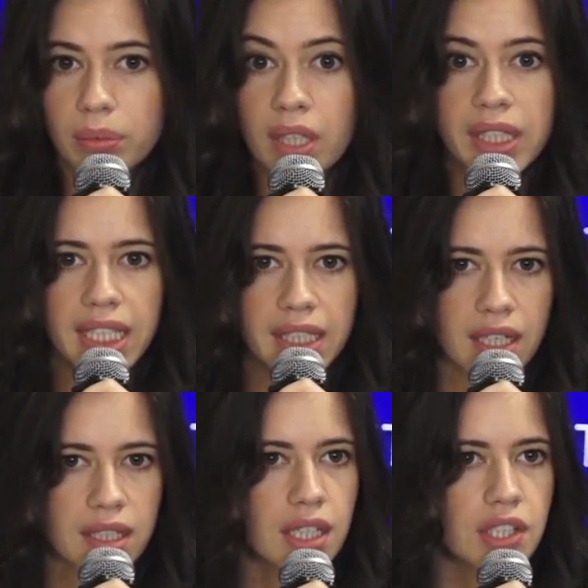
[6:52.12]
working
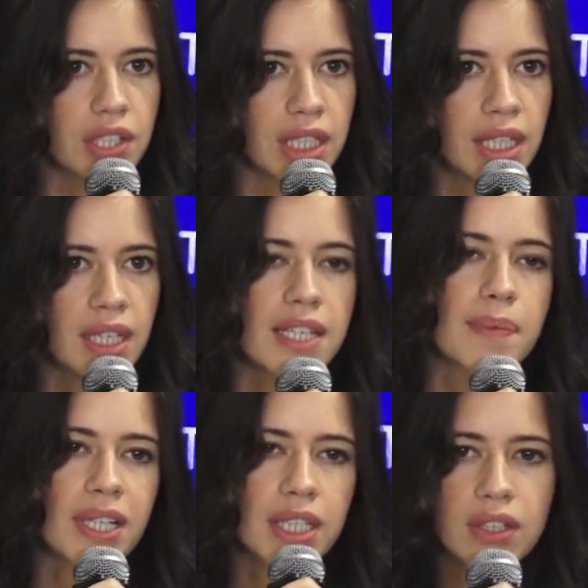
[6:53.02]
in our country,
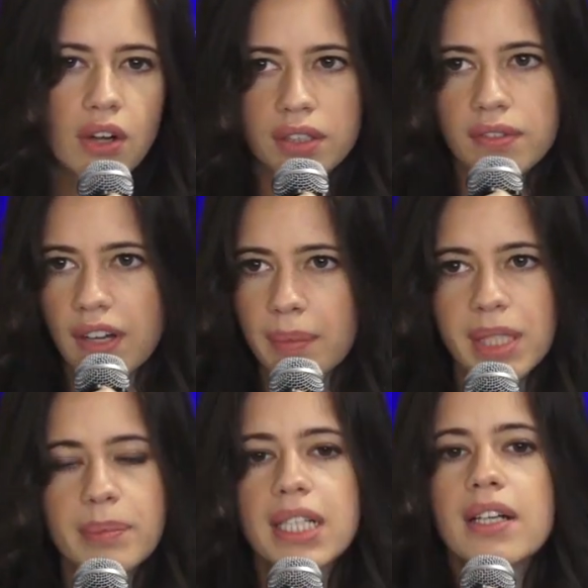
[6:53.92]
especially cotton
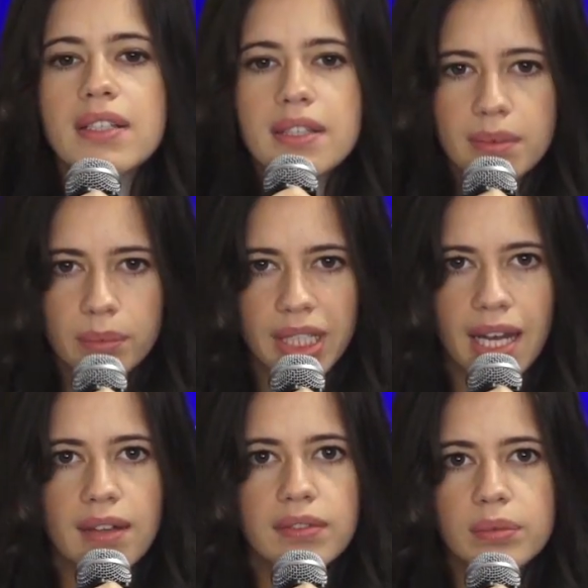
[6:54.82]
farming, because we
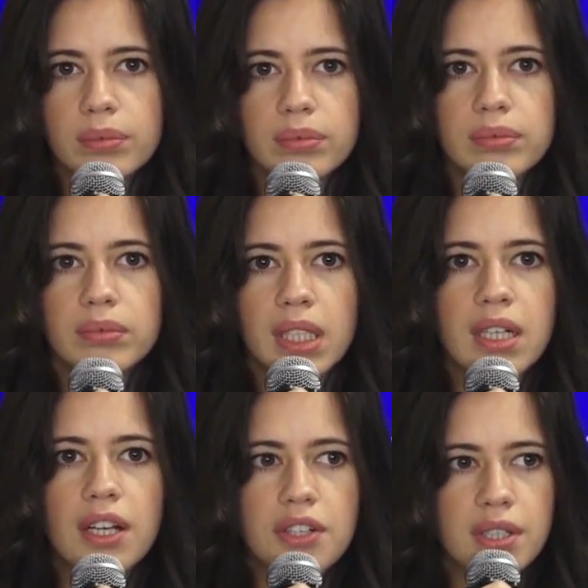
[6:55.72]
have a
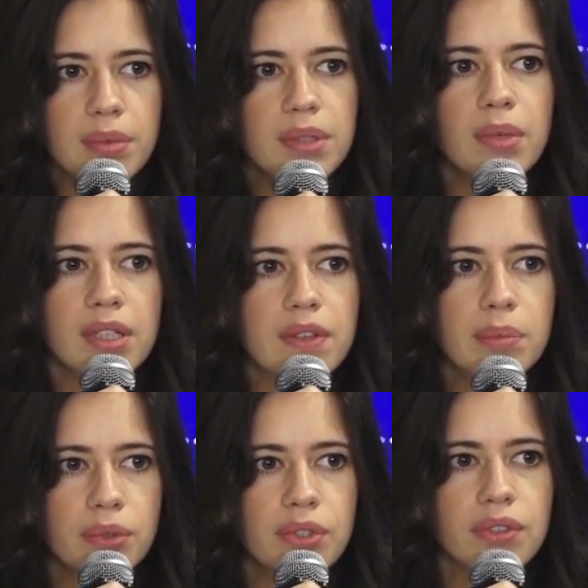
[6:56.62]
country with one of the
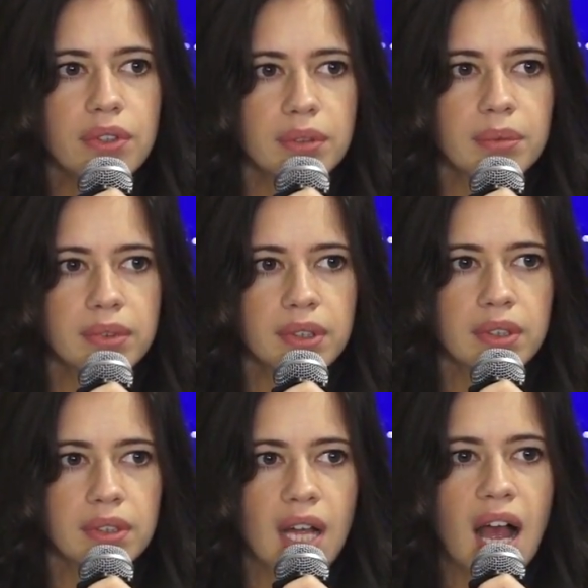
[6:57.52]
most
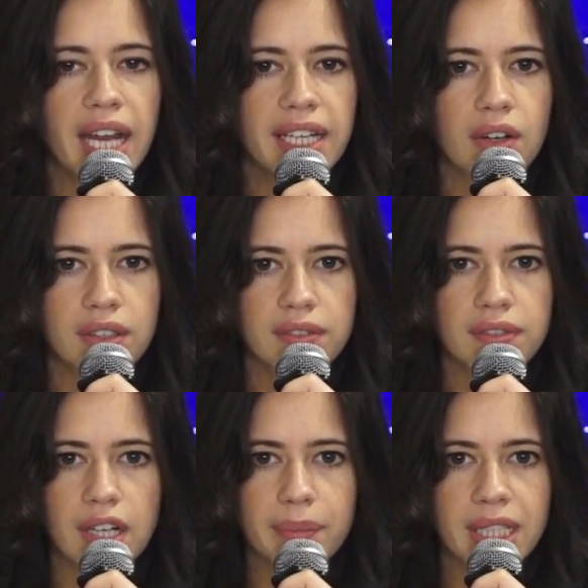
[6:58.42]
high cotton
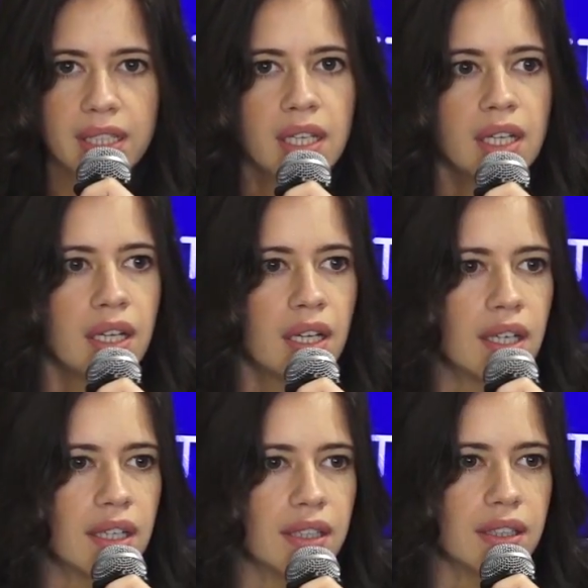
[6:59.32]
farming
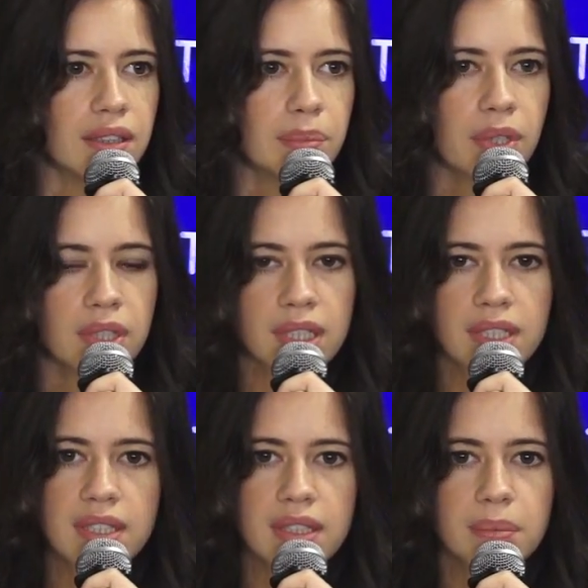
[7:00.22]

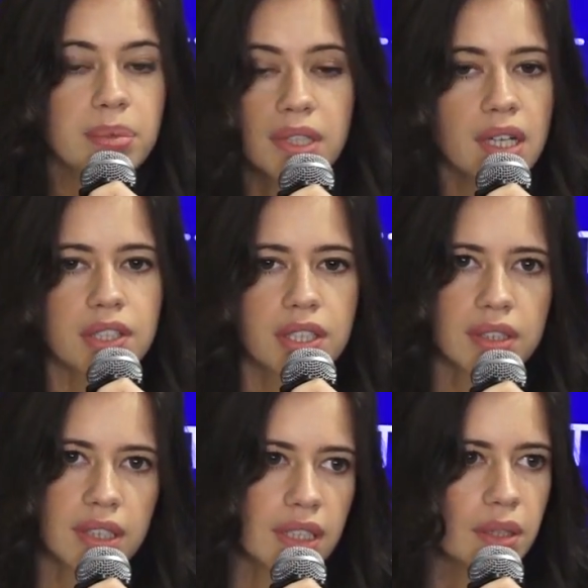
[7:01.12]

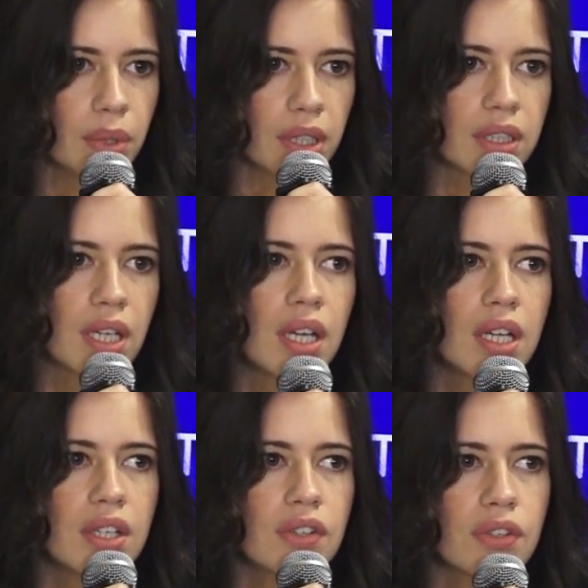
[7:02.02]
production in the world.
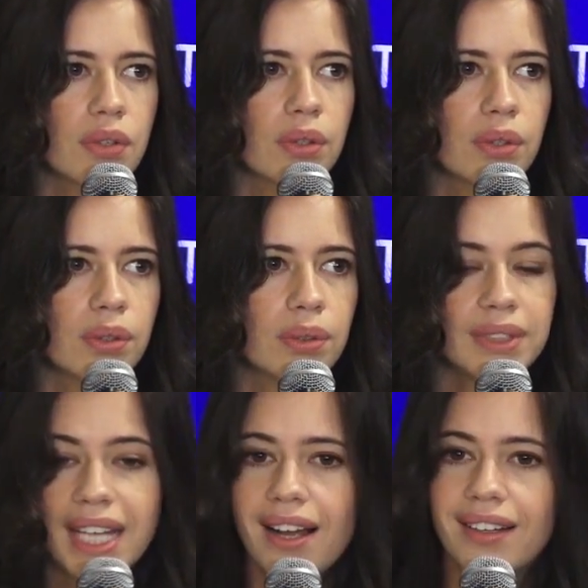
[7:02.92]

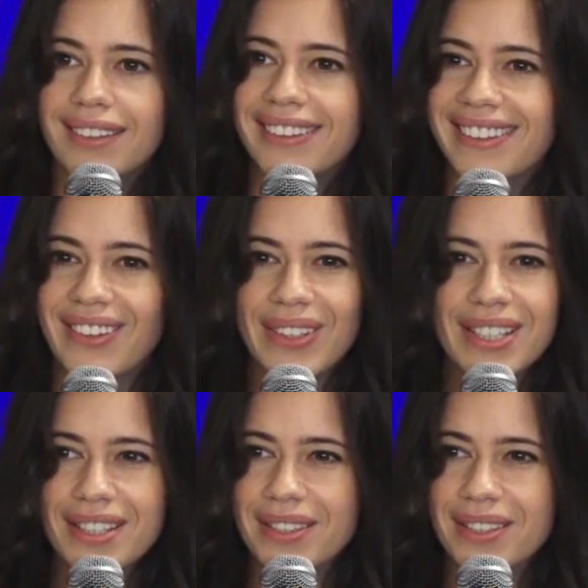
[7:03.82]
So yeah, all this